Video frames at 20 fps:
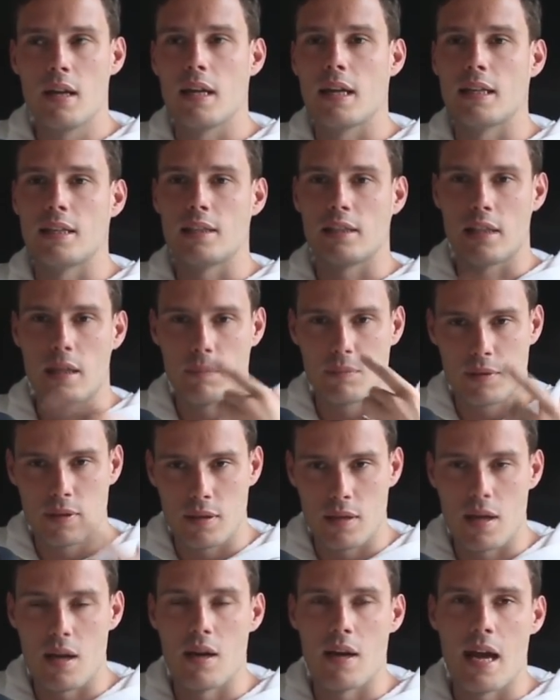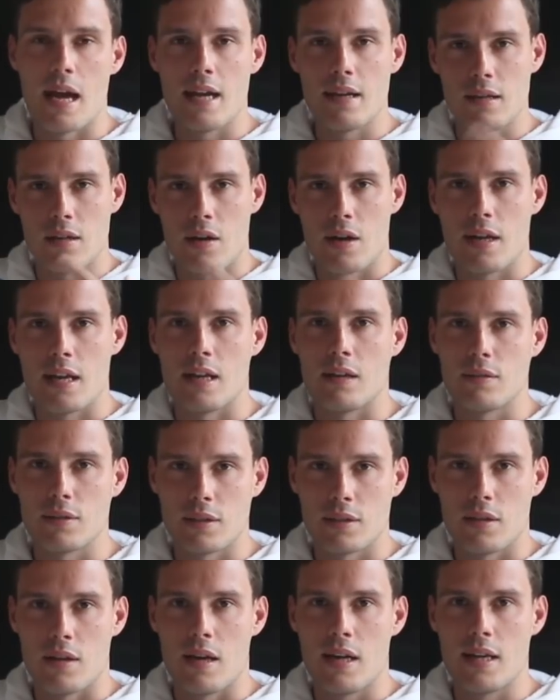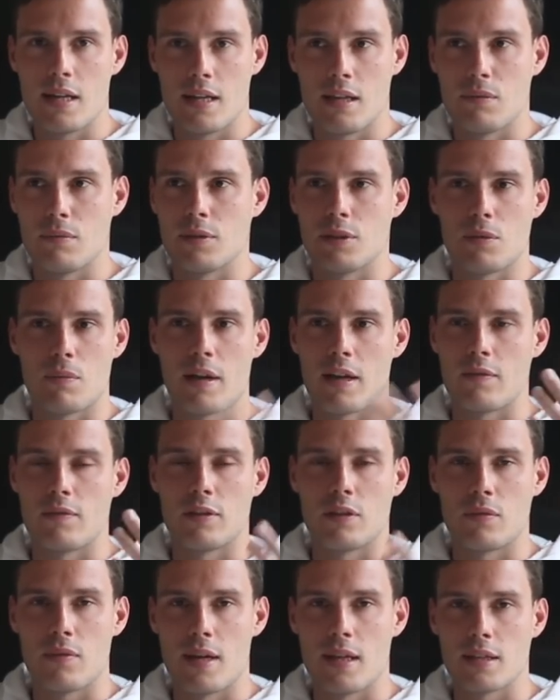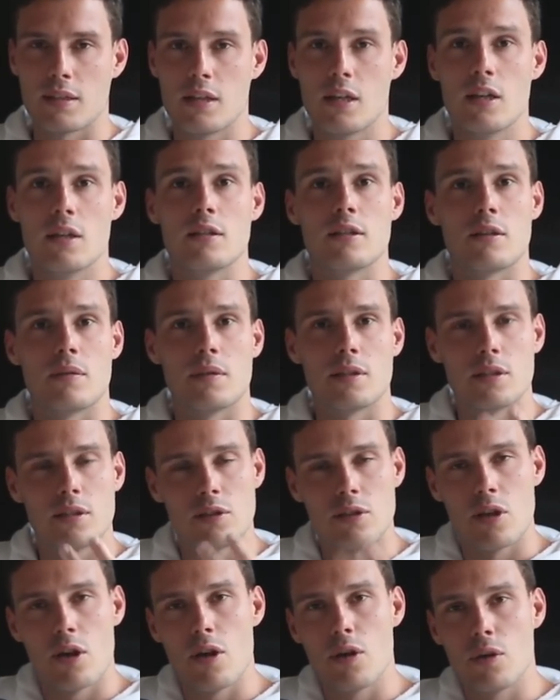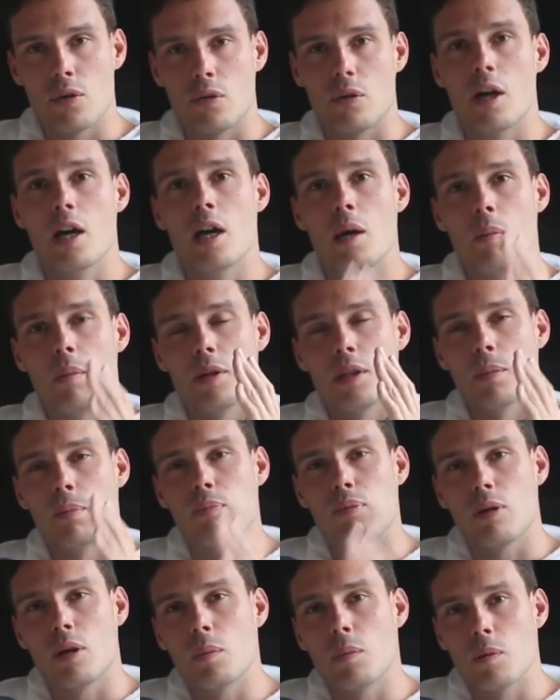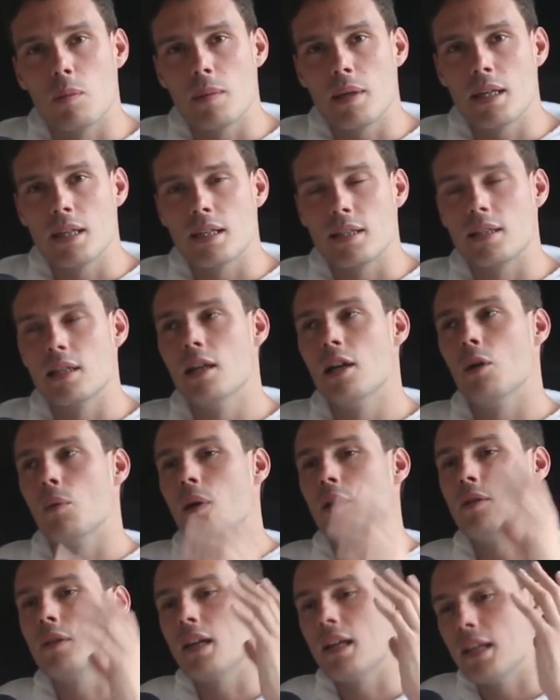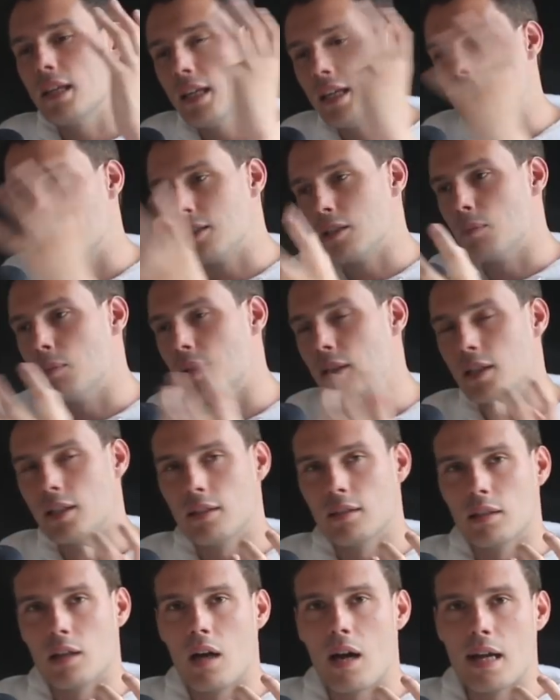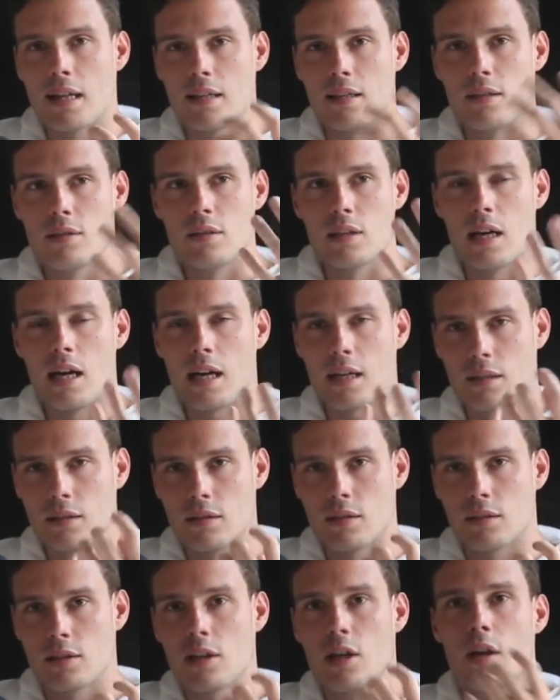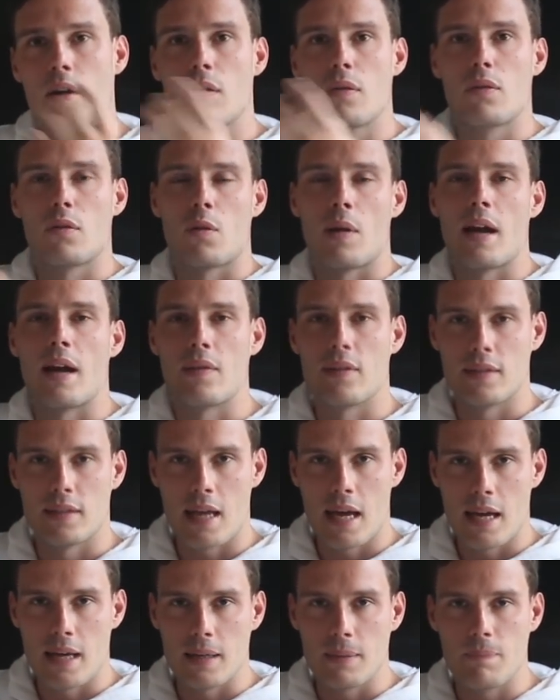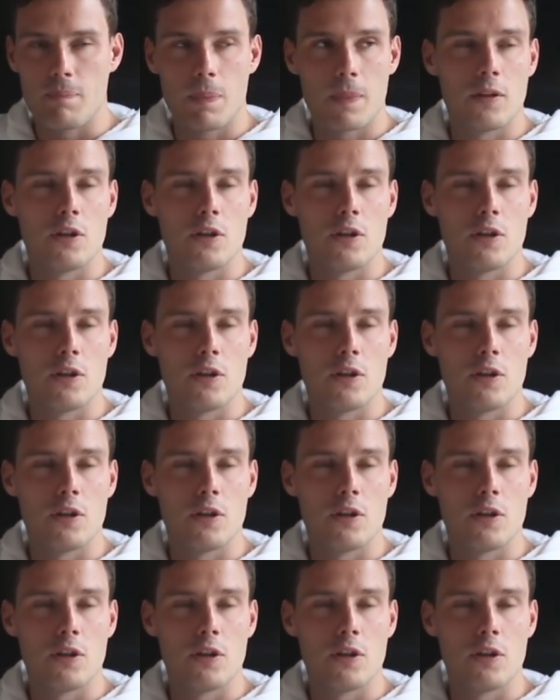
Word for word: He slept uh, eight nine hours a night, and he was awake for the rest. So it's internal. But the problem is when you get intermittent light and darkness throughout the day.